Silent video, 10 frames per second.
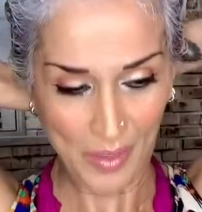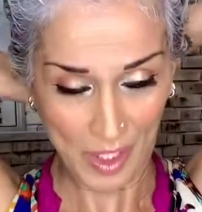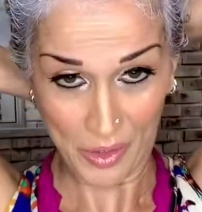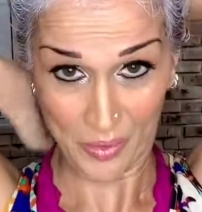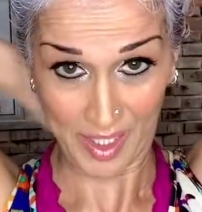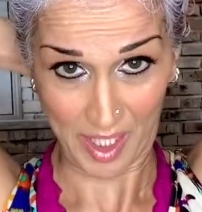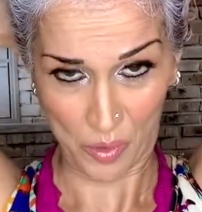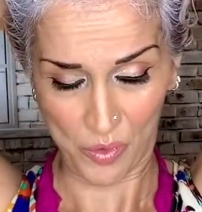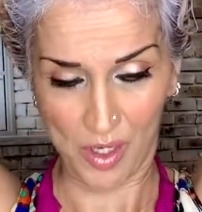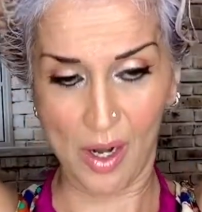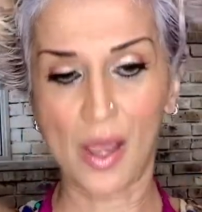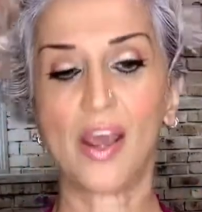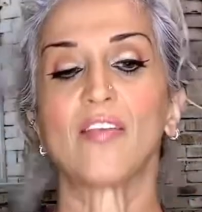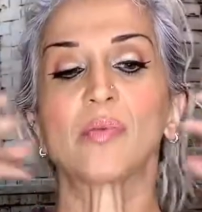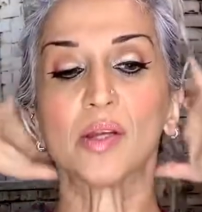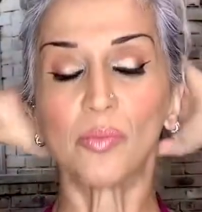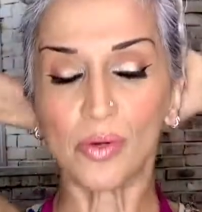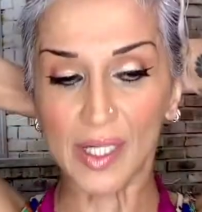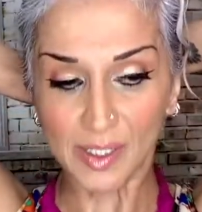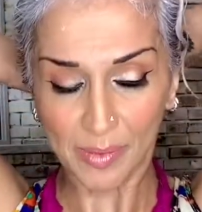Otherwise, I would not have been
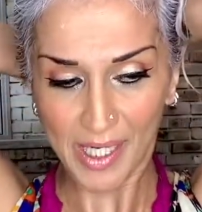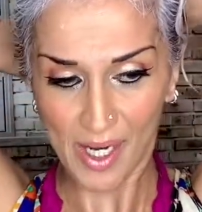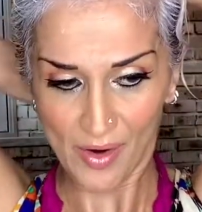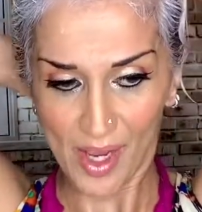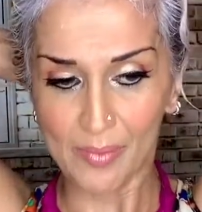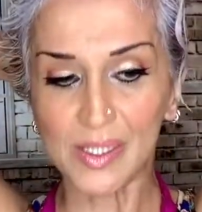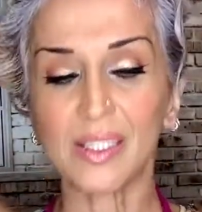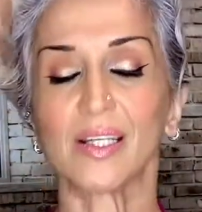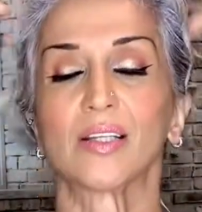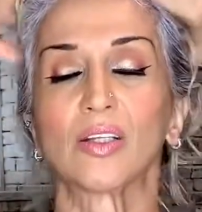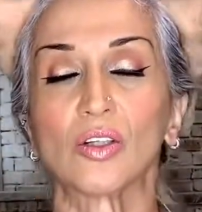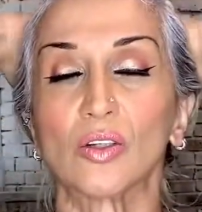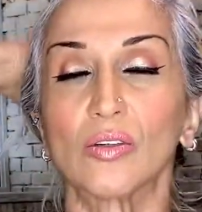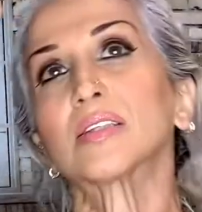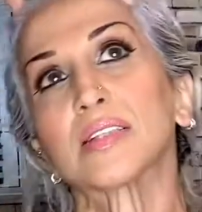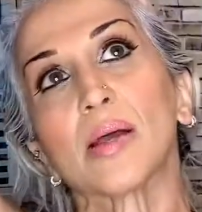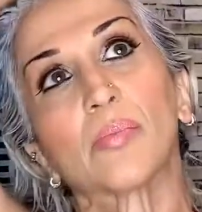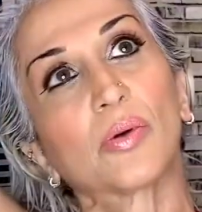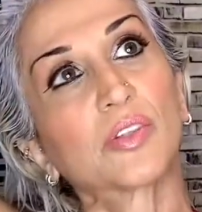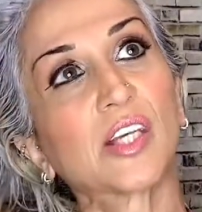impressed by how empty that little
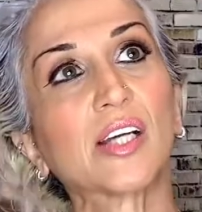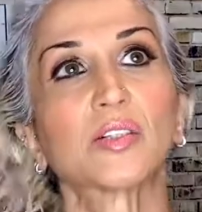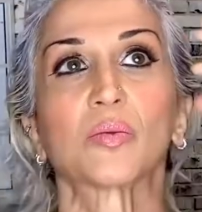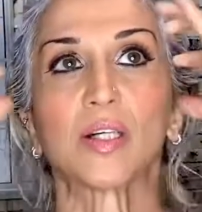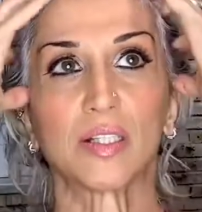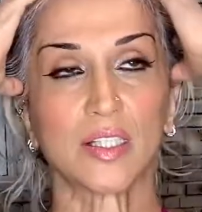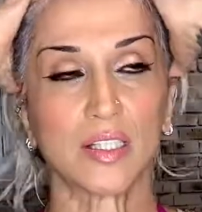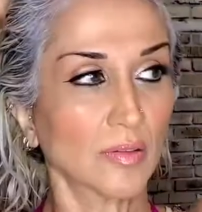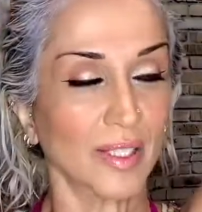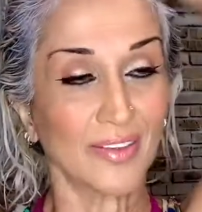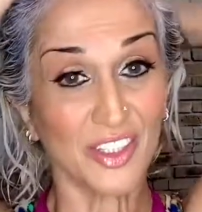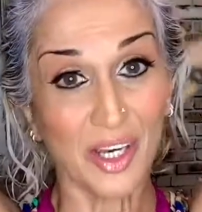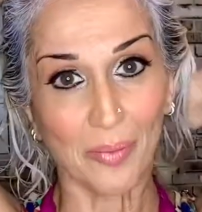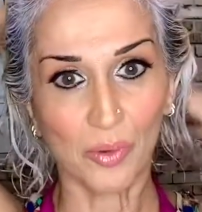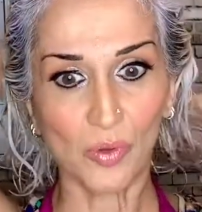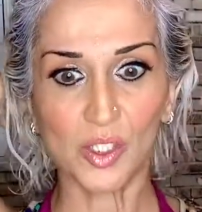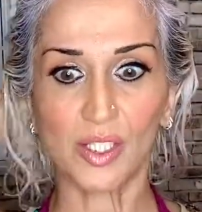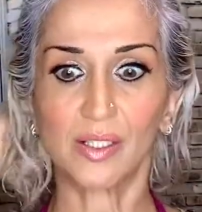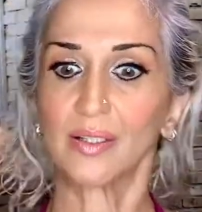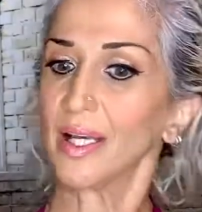sample size was. And the shampoo, which I
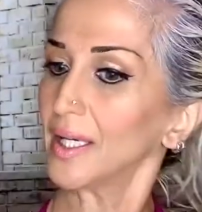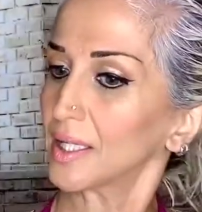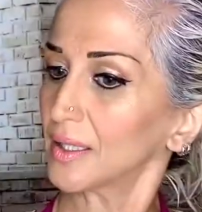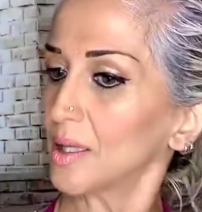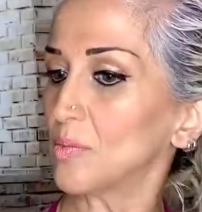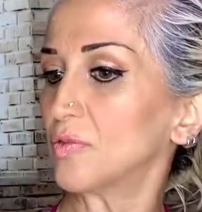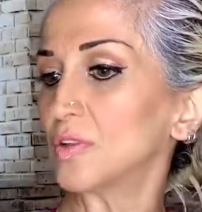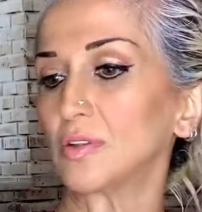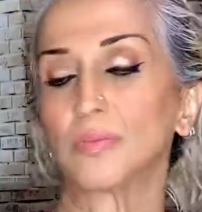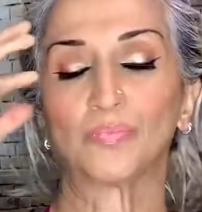didn't like, came full.